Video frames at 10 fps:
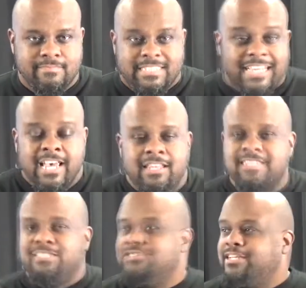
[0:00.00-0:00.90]
Listen,
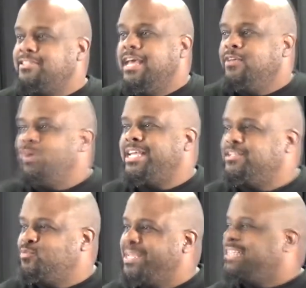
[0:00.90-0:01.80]
listen that we,
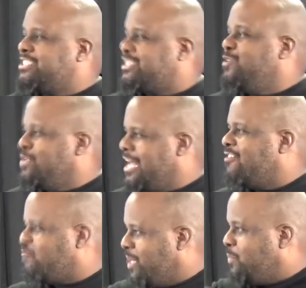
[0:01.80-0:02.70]
can, we can still
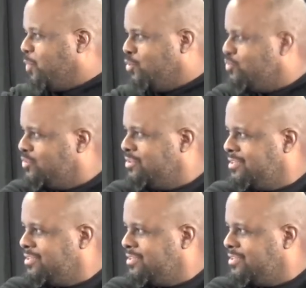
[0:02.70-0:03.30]
love people,